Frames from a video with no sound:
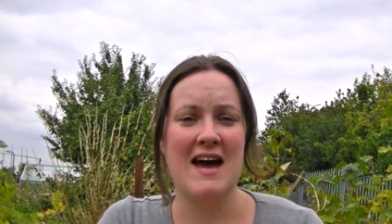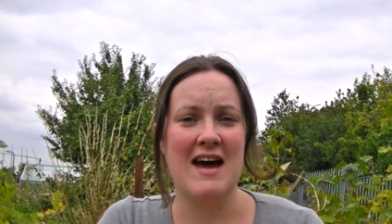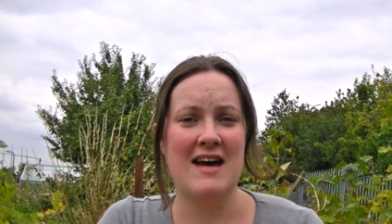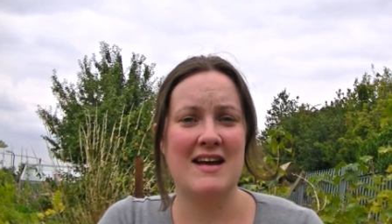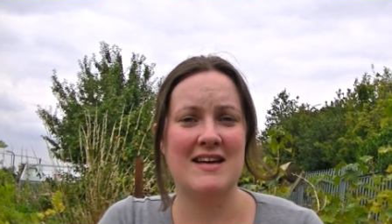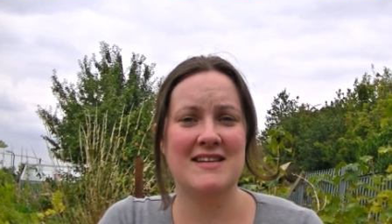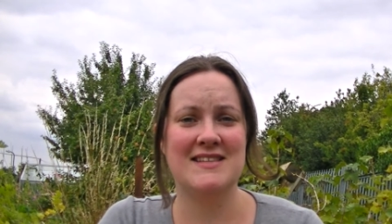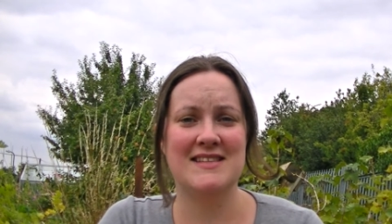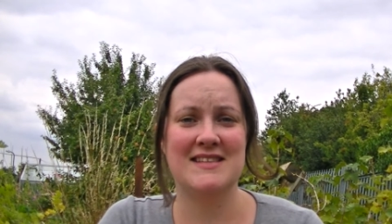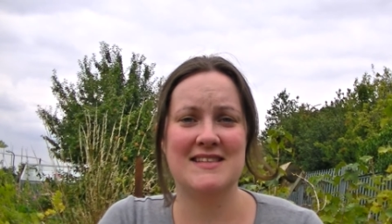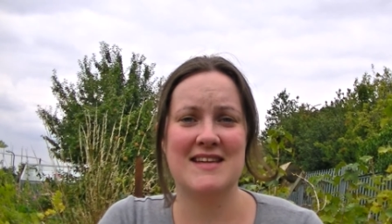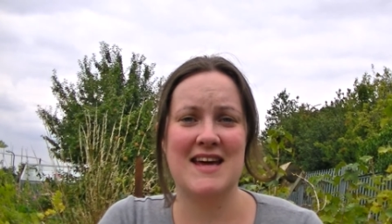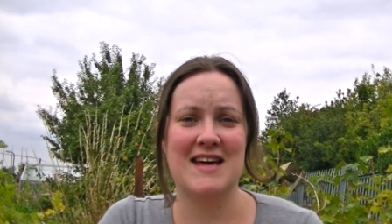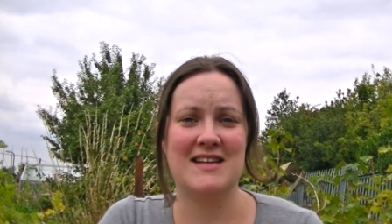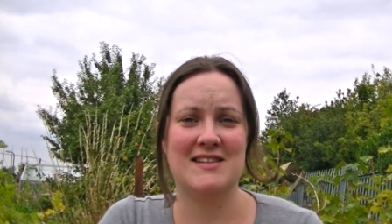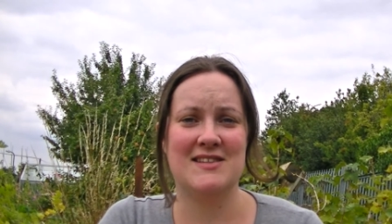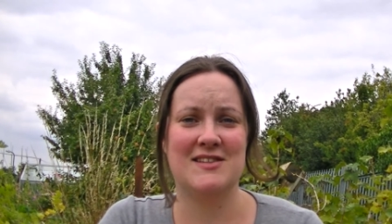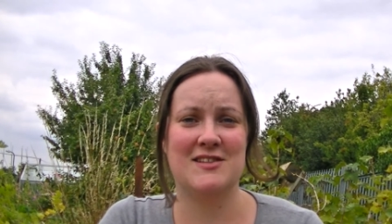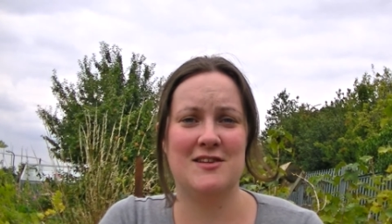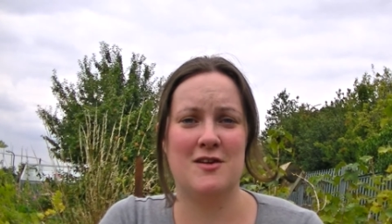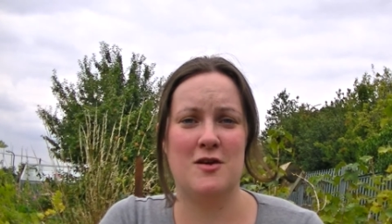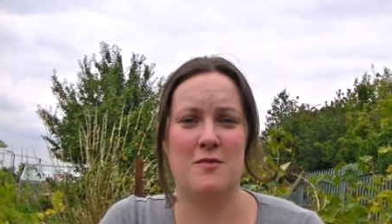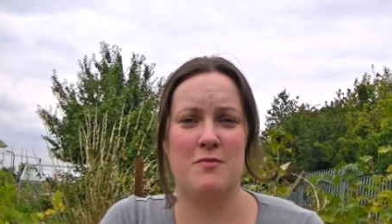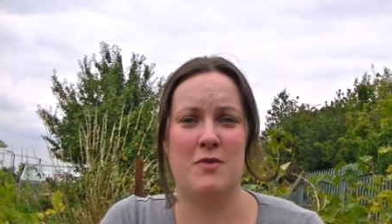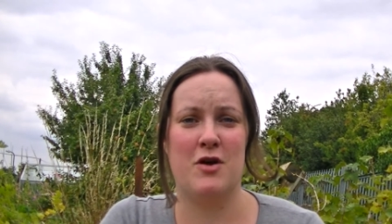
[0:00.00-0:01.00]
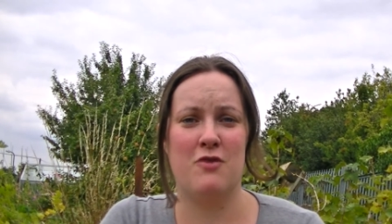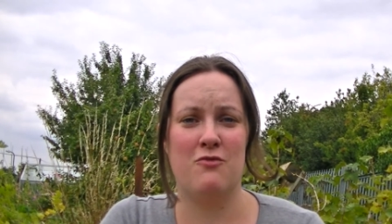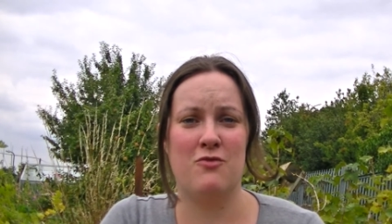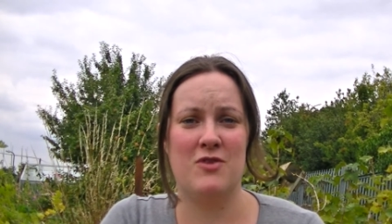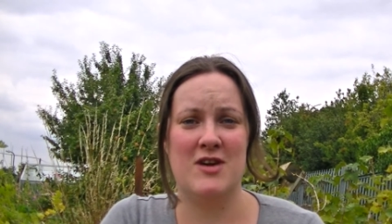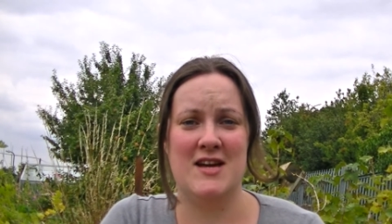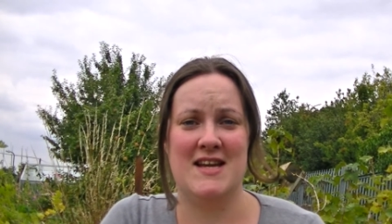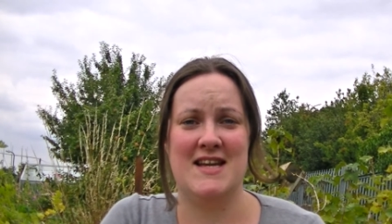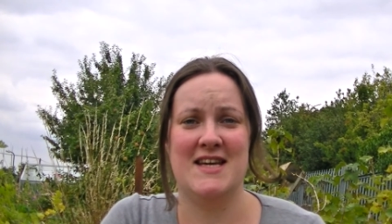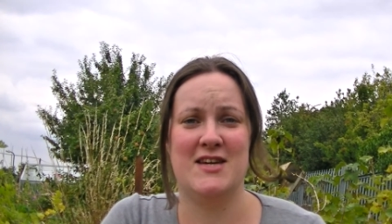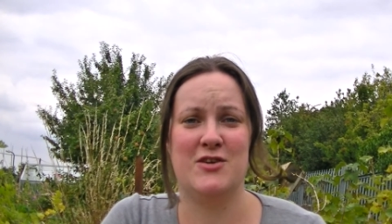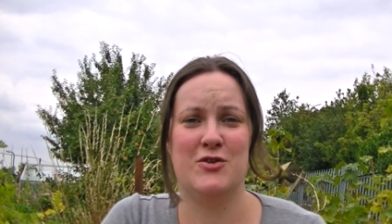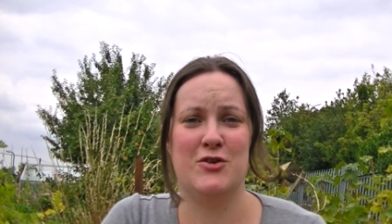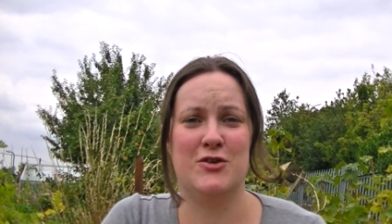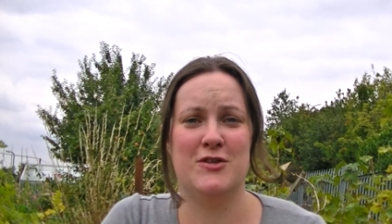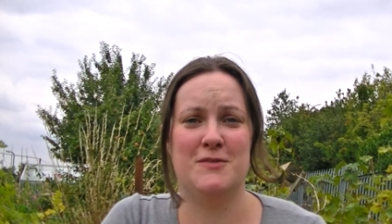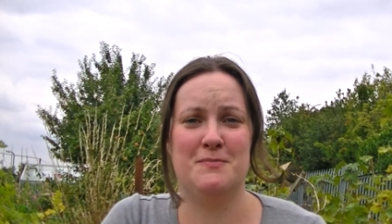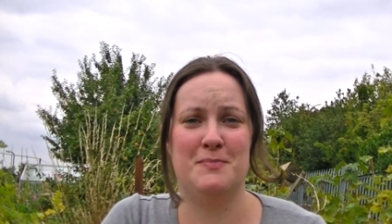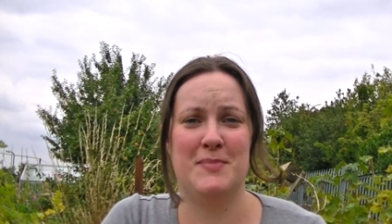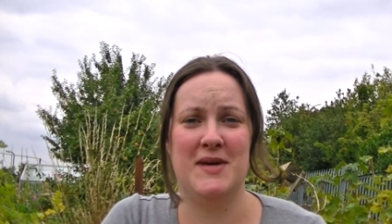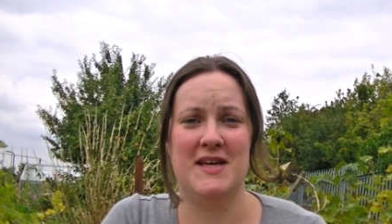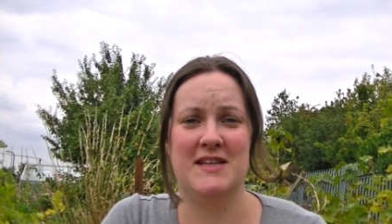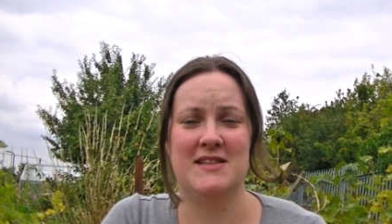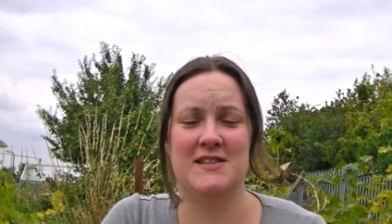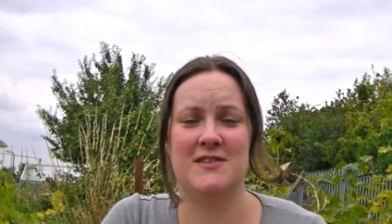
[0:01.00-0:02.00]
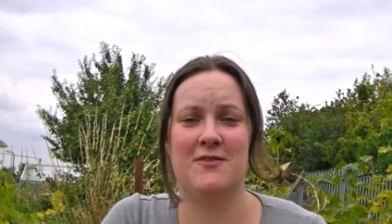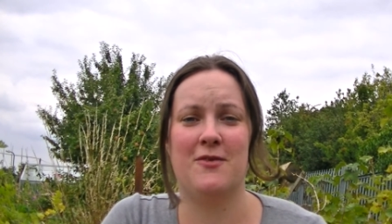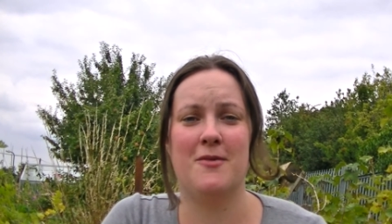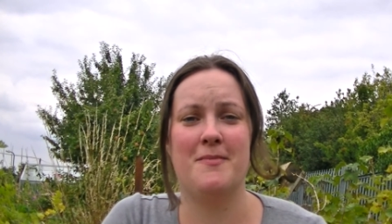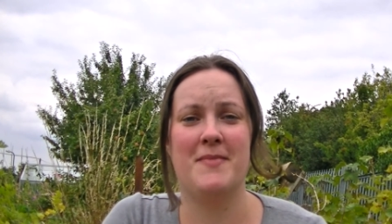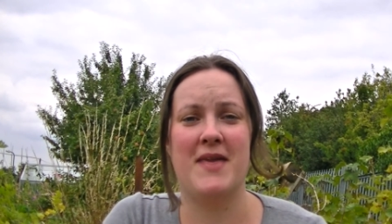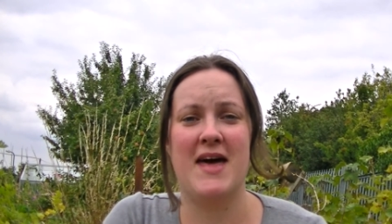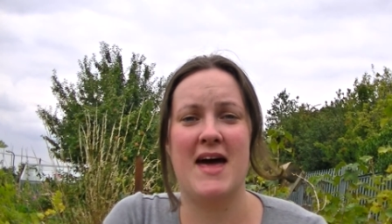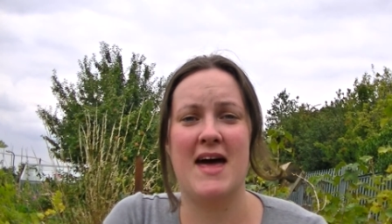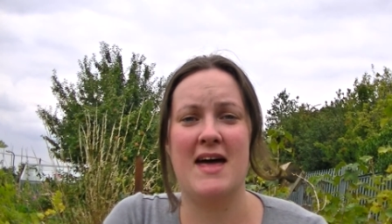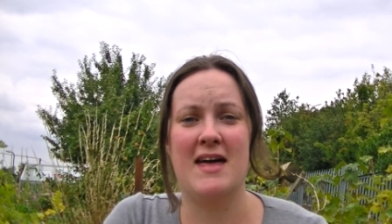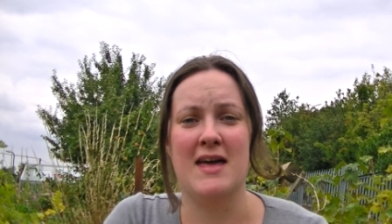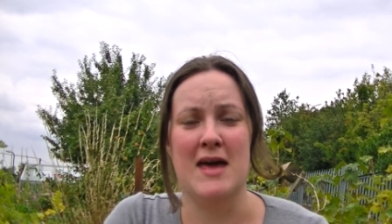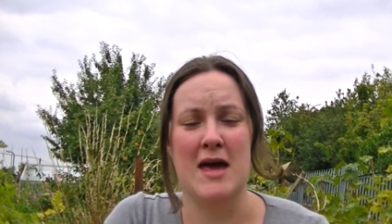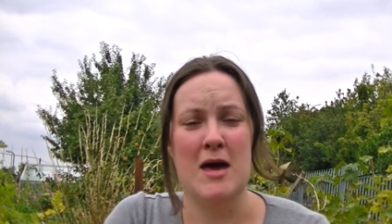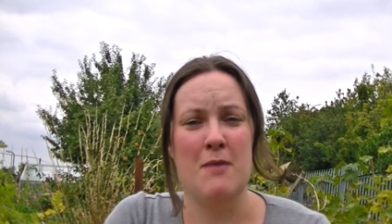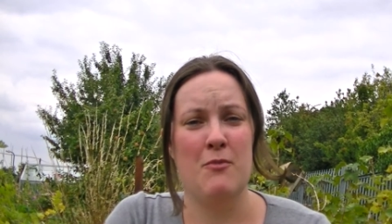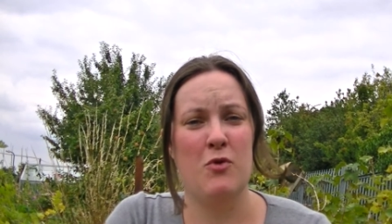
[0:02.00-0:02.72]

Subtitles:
and I did get some really good bits from there,